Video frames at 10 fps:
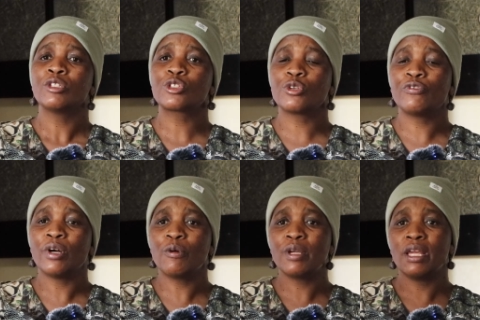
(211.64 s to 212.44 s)
So
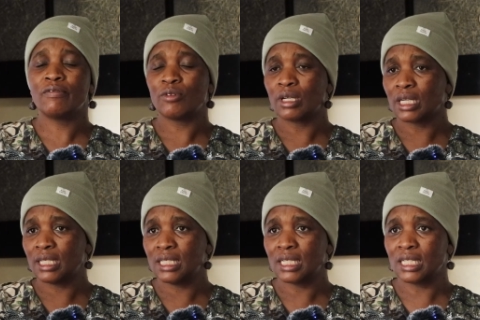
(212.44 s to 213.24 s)
far, we have
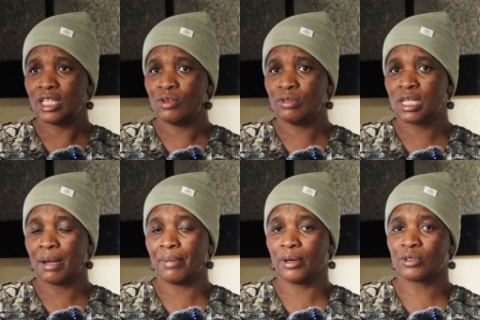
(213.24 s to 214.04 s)
already renewed
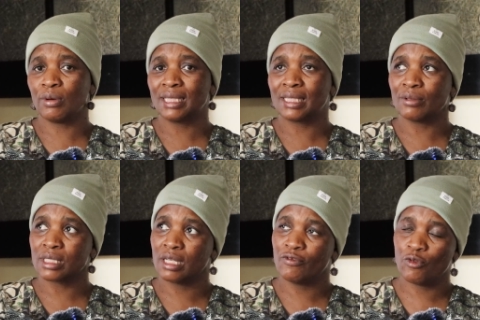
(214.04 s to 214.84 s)
about
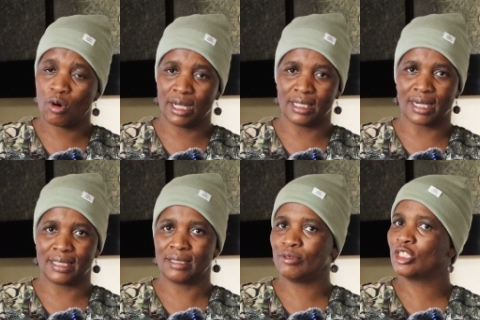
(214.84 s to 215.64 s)

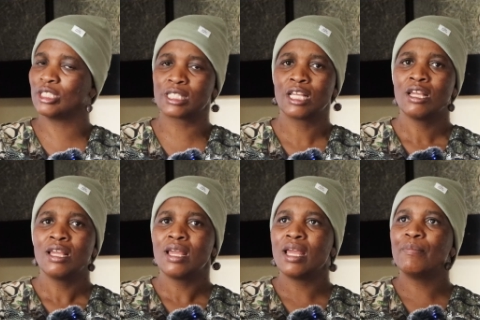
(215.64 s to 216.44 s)
1,400, which is
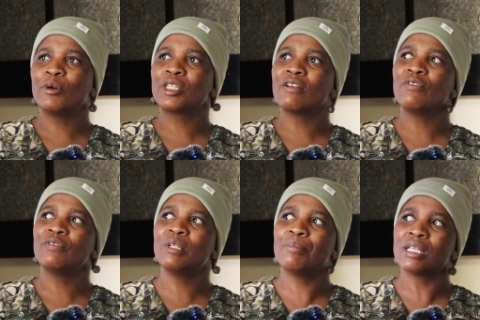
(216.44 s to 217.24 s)
more than
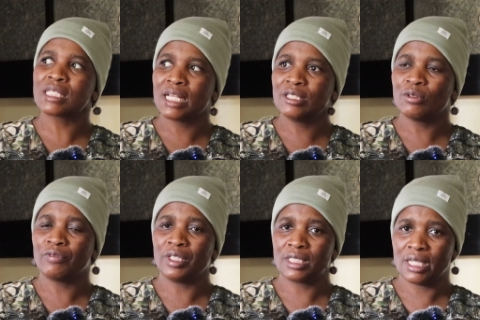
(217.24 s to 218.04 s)
50%
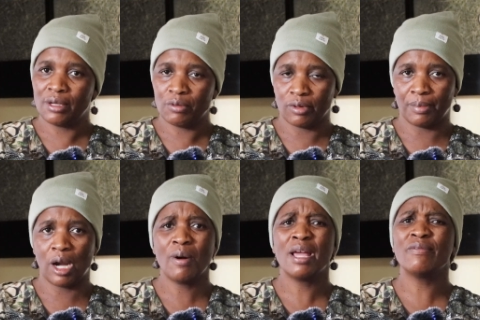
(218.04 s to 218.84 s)
of the turnover.
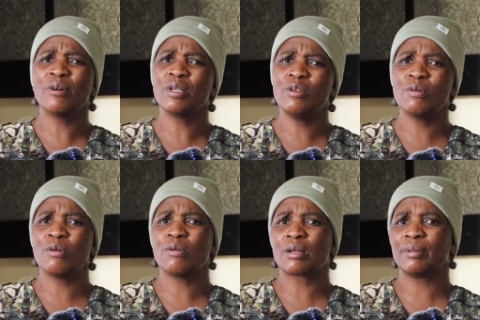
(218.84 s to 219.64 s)
However, we
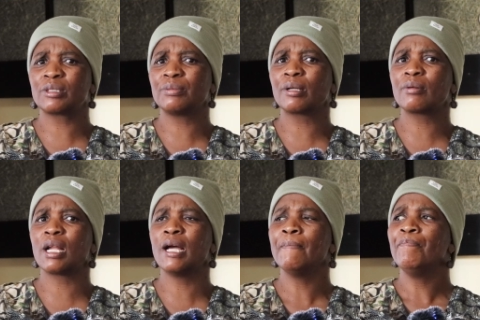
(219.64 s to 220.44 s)
know gore batho ba
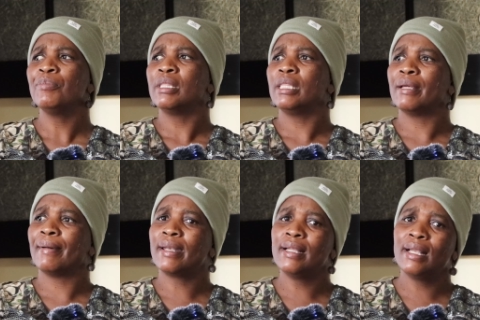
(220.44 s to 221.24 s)
rona ne
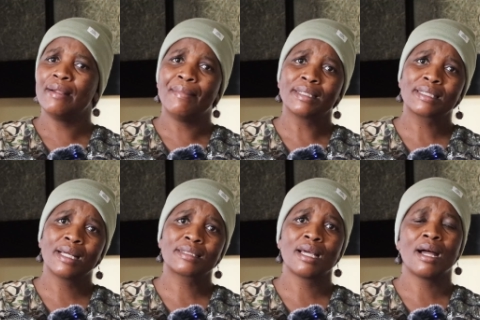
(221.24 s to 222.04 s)
ba nnile
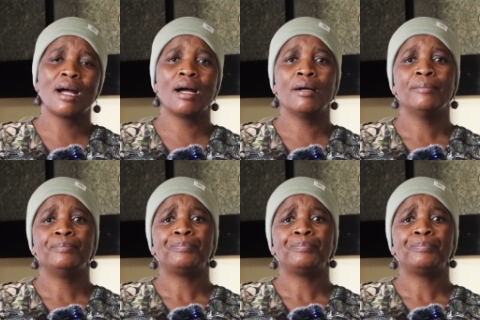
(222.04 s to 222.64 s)
mathata